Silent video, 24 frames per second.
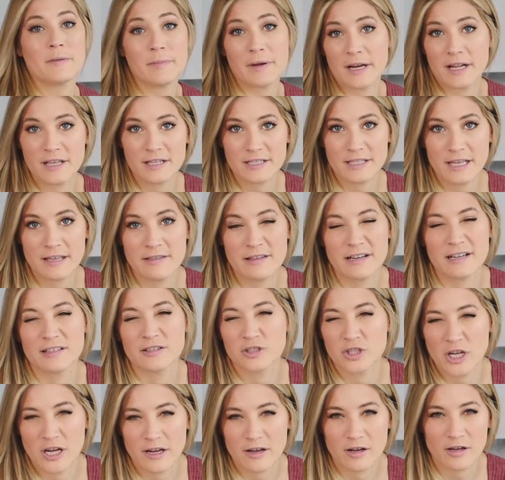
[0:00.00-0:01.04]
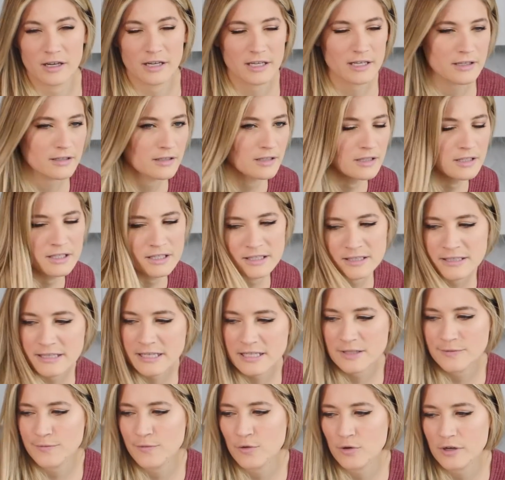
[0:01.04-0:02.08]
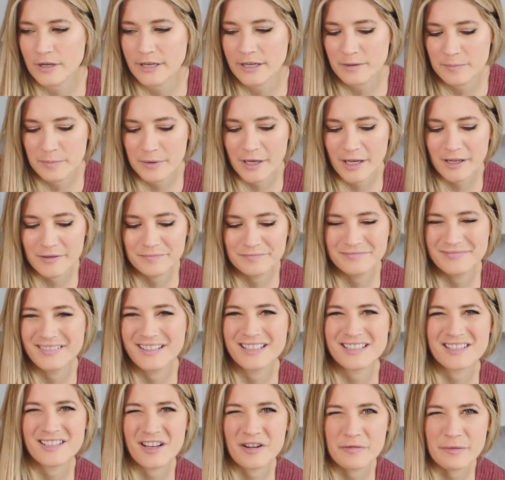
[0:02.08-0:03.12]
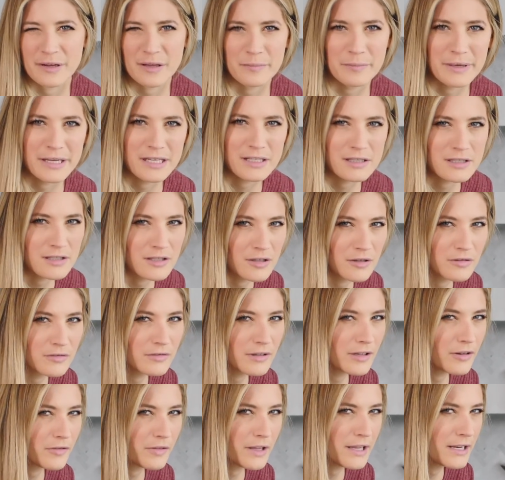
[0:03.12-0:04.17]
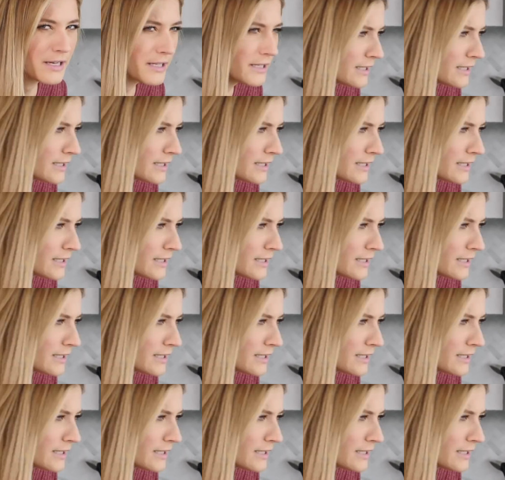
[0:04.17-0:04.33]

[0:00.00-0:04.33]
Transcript: minutes and then I'll check on it. It says 40, but it's not real meat, so I don't think it